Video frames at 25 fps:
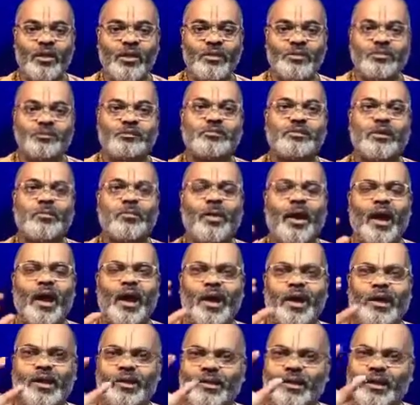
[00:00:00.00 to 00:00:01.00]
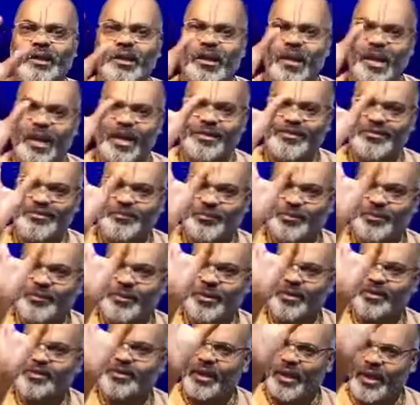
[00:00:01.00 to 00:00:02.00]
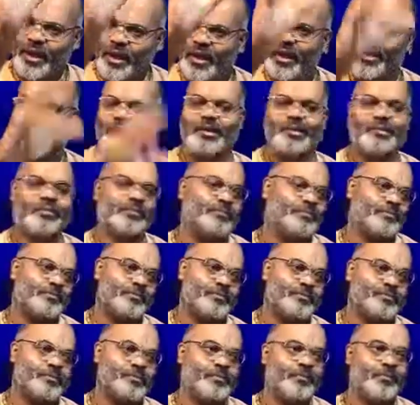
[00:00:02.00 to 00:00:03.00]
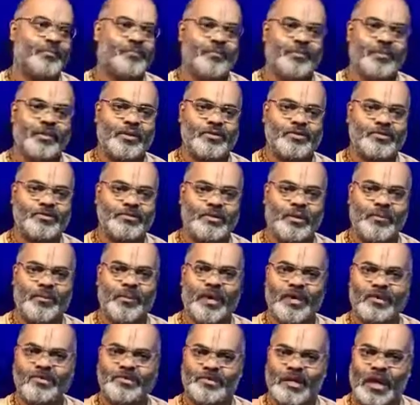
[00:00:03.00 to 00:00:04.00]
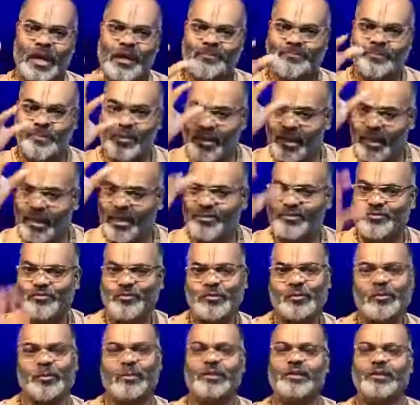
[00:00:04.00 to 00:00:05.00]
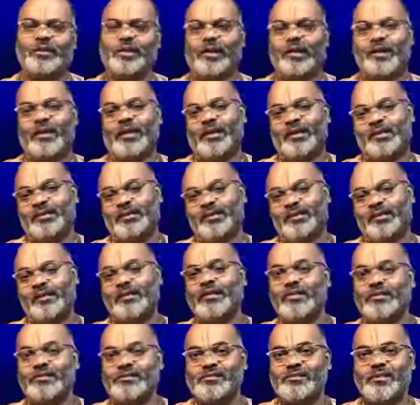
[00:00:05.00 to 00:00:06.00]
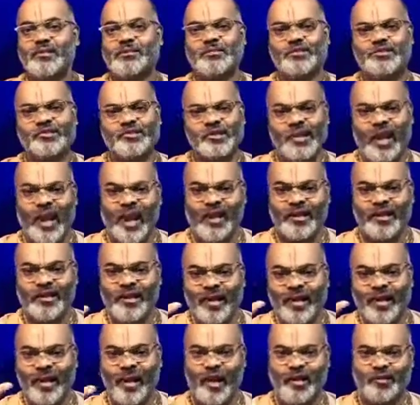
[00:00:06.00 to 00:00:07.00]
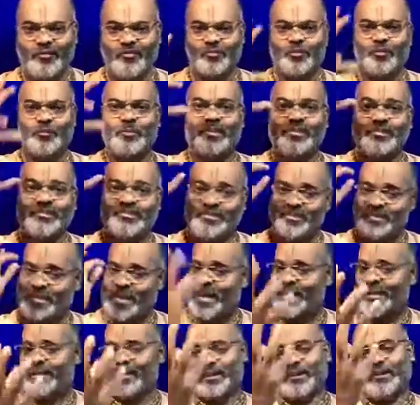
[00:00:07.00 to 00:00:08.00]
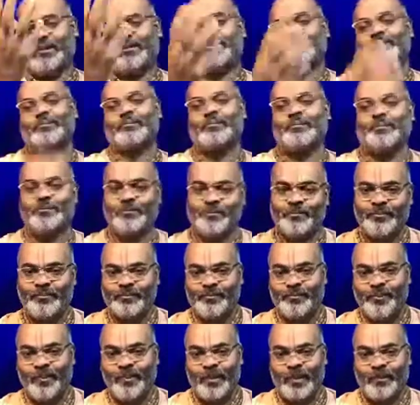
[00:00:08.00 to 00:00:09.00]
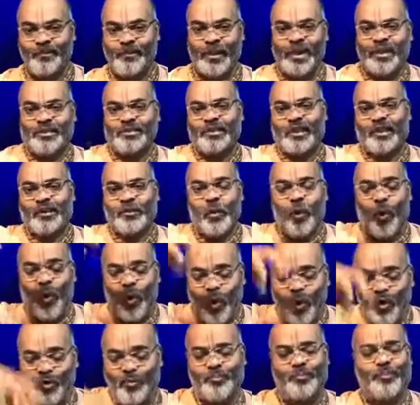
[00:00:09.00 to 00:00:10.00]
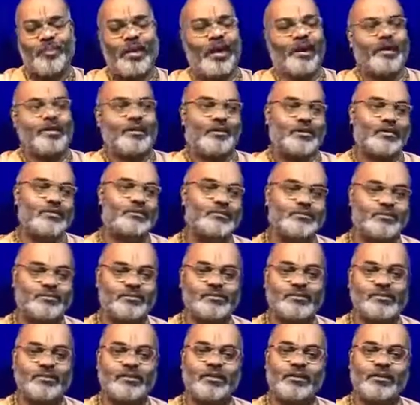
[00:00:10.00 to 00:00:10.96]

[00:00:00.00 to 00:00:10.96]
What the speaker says: Some ideal has to be there, some example has to be there, some standard has to be set by their own practice,